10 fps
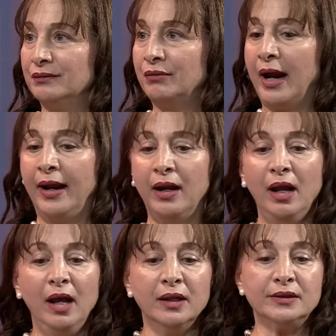right? Yeah.
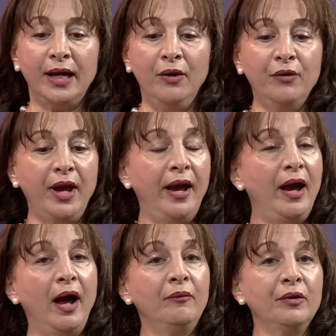Say, okay,
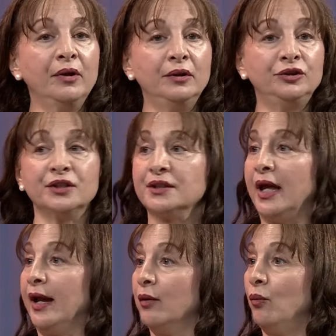I really, just
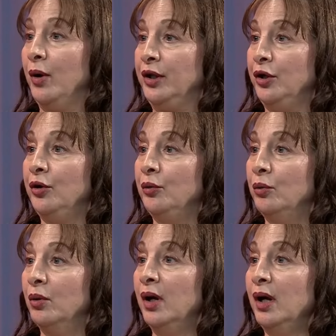like when
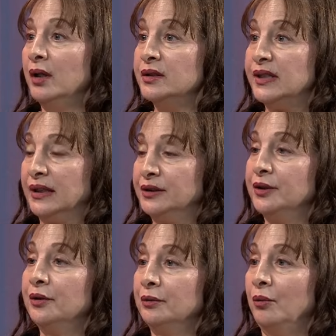you said to
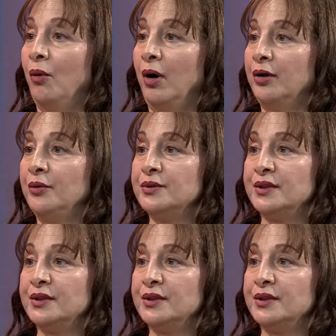the Lord, you